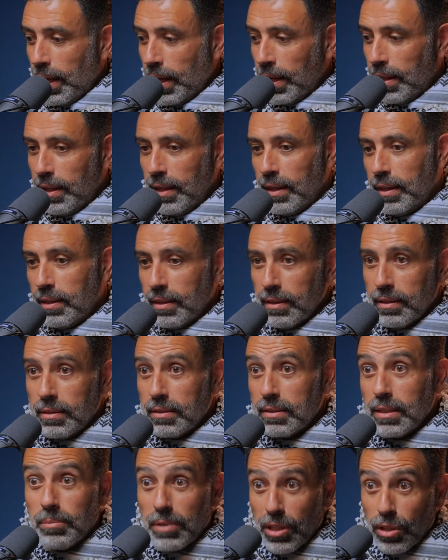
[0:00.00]
And
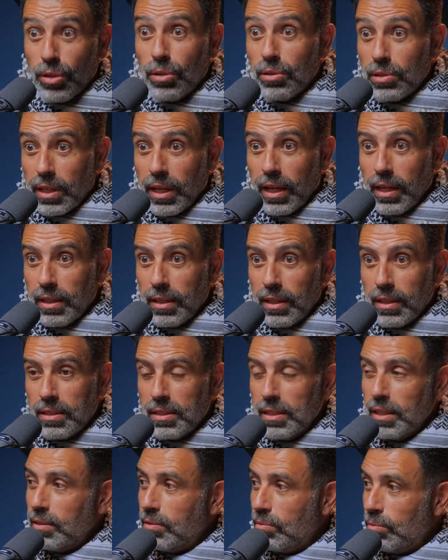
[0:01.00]
then someone called again
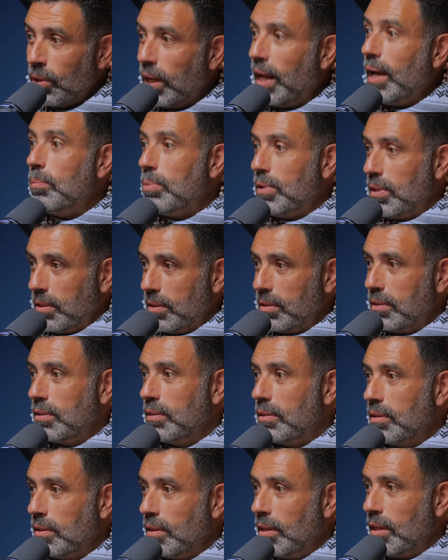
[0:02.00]
and said, what happened?
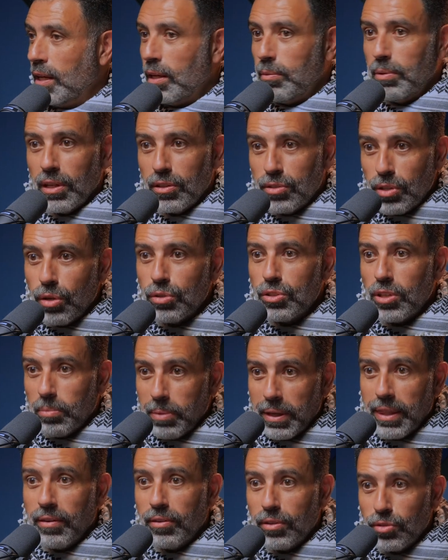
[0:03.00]
And I went, I told you I'll
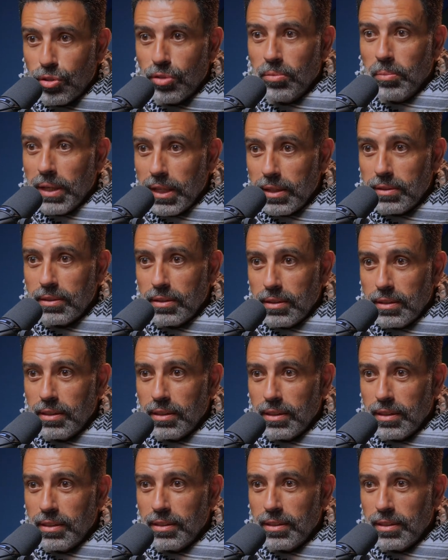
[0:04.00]
be there in 2 minutes.
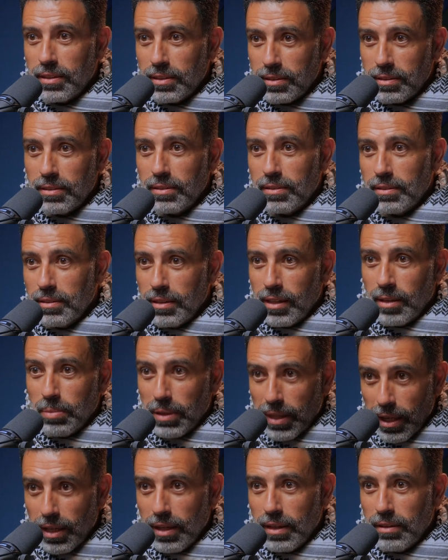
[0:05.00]
I'll
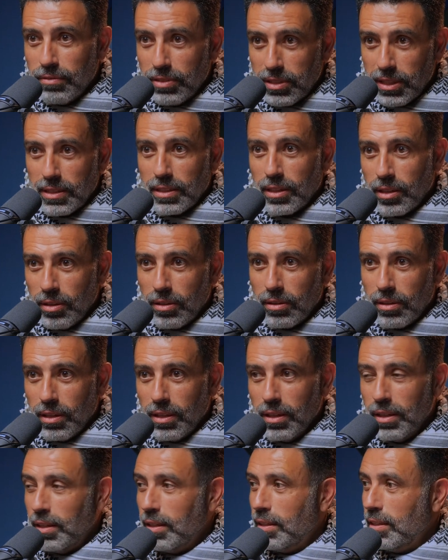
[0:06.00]
be there for 6 o'clock.
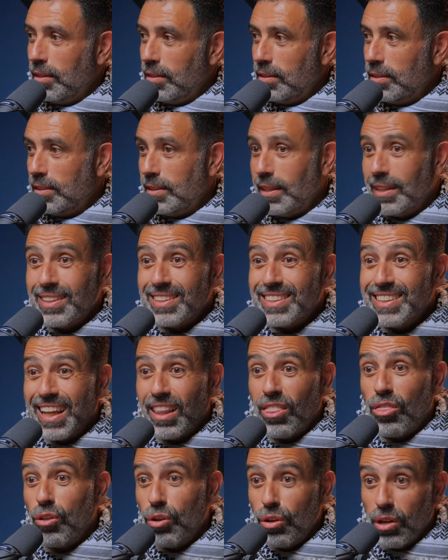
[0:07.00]
She said, it's
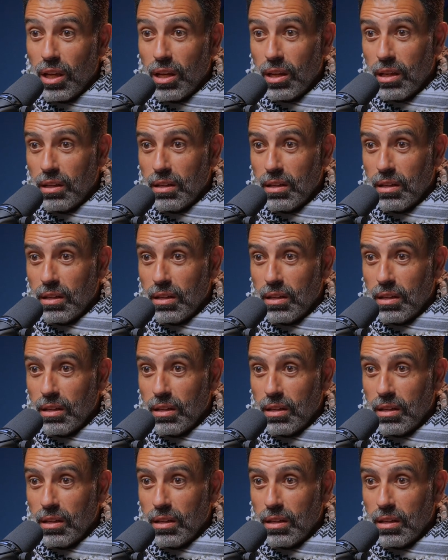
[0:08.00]
10:30.